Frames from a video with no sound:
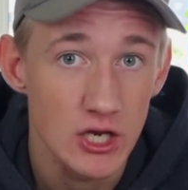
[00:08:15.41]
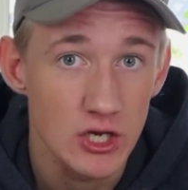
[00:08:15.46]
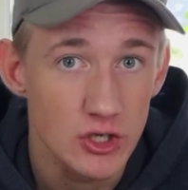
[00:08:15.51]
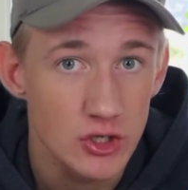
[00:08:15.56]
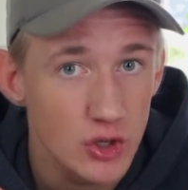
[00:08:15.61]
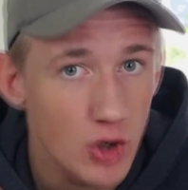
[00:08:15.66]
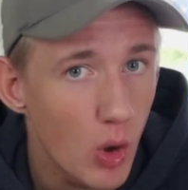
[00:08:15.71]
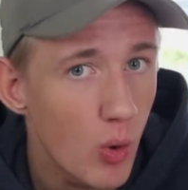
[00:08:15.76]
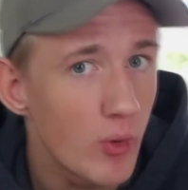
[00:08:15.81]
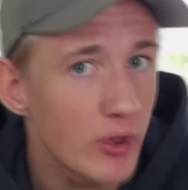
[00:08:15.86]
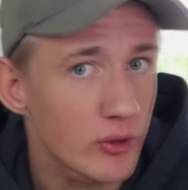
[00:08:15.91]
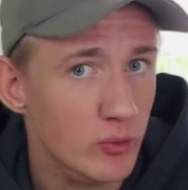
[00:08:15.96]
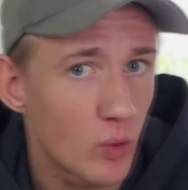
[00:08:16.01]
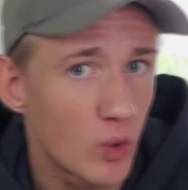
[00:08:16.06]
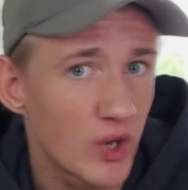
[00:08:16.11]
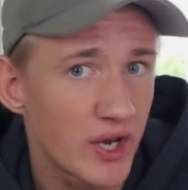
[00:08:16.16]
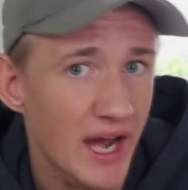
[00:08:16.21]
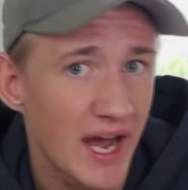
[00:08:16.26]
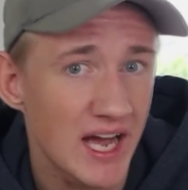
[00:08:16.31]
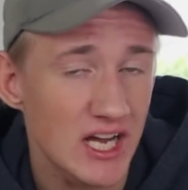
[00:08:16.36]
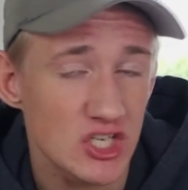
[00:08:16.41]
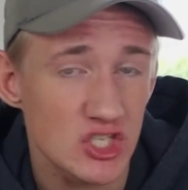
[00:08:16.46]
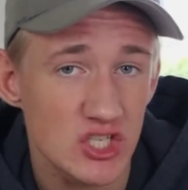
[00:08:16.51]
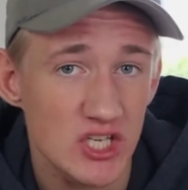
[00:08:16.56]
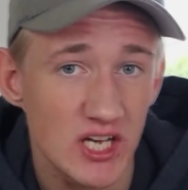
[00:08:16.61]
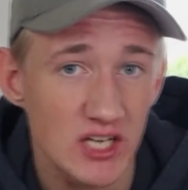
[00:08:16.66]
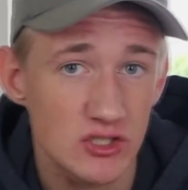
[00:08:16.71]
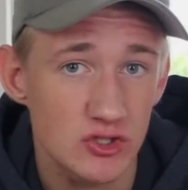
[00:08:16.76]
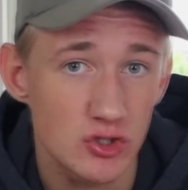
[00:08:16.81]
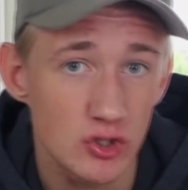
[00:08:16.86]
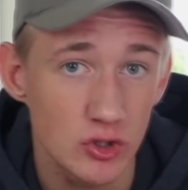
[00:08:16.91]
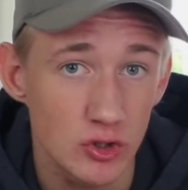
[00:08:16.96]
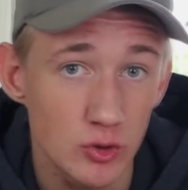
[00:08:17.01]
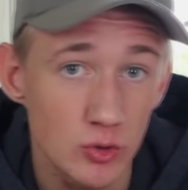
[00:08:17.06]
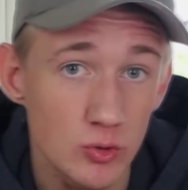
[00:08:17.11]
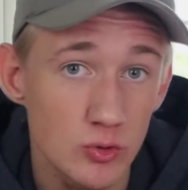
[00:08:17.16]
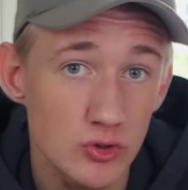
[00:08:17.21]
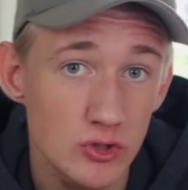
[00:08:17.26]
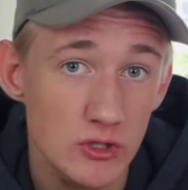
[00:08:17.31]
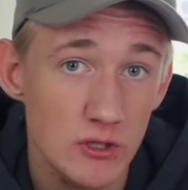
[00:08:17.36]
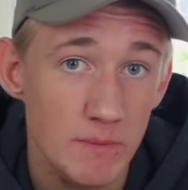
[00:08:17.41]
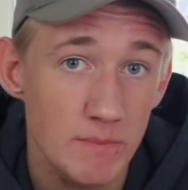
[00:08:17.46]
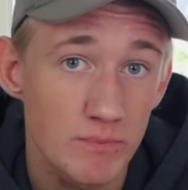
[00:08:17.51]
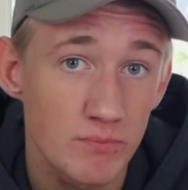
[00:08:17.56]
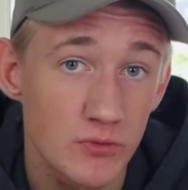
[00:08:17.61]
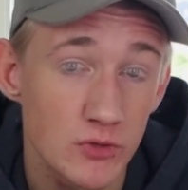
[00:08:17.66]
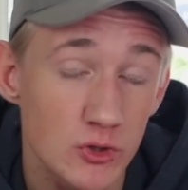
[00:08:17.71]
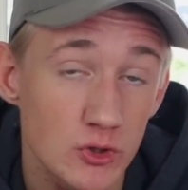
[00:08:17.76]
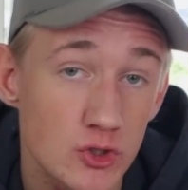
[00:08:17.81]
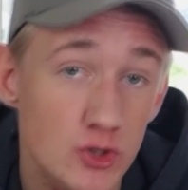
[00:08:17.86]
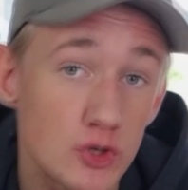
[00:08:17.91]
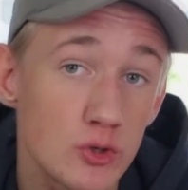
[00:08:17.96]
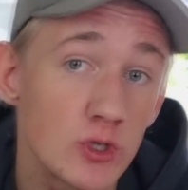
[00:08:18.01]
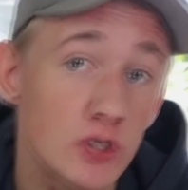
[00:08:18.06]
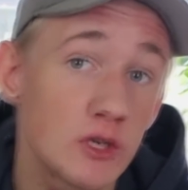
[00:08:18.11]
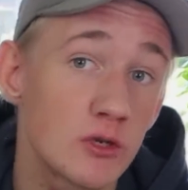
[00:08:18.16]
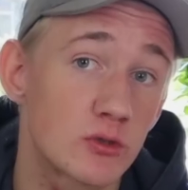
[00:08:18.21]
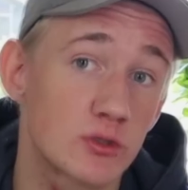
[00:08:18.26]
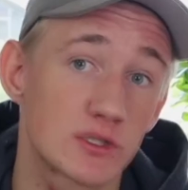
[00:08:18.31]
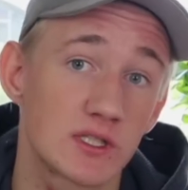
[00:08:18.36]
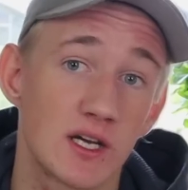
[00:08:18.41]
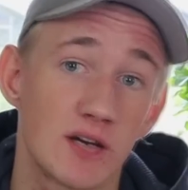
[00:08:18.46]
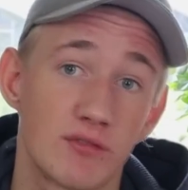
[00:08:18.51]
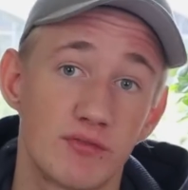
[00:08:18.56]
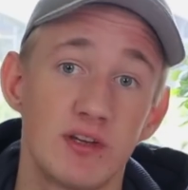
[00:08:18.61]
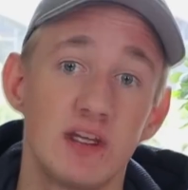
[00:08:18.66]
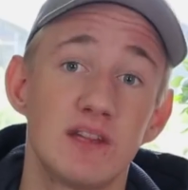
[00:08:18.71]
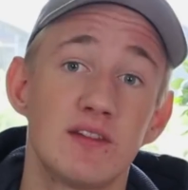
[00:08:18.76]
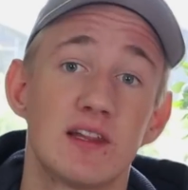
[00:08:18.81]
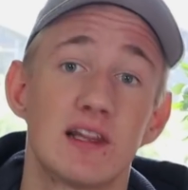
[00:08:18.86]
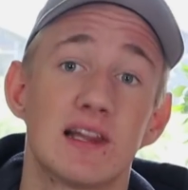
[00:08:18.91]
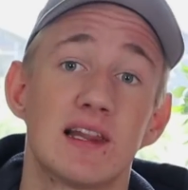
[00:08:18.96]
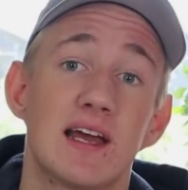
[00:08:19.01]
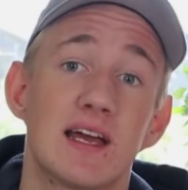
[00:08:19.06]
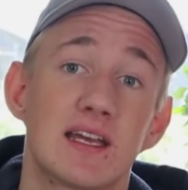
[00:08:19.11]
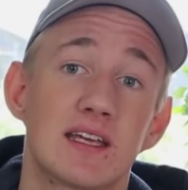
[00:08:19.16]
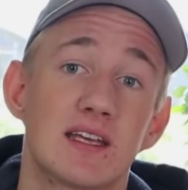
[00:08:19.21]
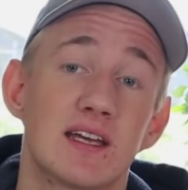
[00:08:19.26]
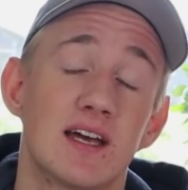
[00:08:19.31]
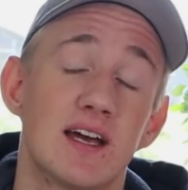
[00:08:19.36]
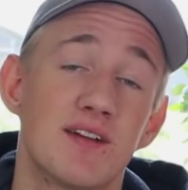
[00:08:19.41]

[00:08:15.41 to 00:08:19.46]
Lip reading: knowing what hashtags to use, you're shooting yourself in the leg.